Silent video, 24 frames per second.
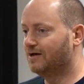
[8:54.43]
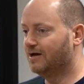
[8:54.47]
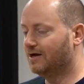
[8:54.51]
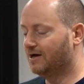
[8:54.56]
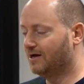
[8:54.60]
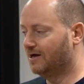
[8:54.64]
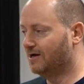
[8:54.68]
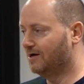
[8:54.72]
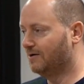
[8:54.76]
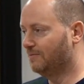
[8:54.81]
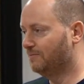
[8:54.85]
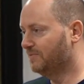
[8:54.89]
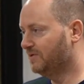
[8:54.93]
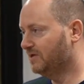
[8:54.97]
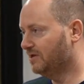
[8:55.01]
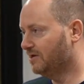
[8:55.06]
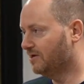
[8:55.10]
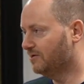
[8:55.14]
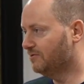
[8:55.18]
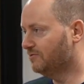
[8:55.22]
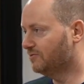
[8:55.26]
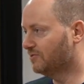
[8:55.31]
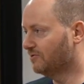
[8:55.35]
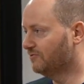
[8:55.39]

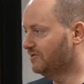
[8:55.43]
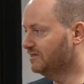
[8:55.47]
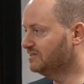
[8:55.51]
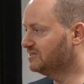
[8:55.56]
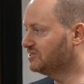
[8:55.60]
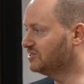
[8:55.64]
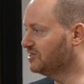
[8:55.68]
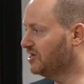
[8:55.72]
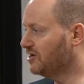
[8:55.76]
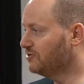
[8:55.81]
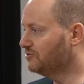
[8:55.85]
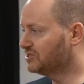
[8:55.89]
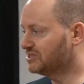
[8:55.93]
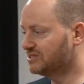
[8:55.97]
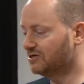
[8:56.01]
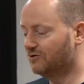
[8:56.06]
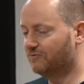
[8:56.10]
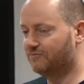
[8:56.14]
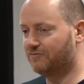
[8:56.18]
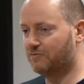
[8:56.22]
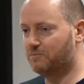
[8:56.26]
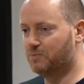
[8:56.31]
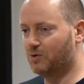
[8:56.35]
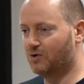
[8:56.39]
There is no
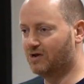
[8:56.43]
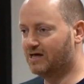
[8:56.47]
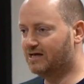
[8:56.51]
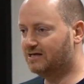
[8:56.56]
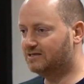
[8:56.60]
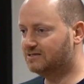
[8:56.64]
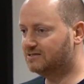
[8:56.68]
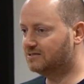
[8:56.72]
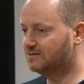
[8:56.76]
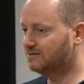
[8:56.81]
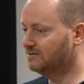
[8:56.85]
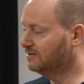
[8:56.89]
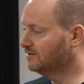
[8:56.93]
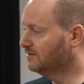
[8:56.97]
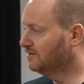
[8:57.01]
silver bullet.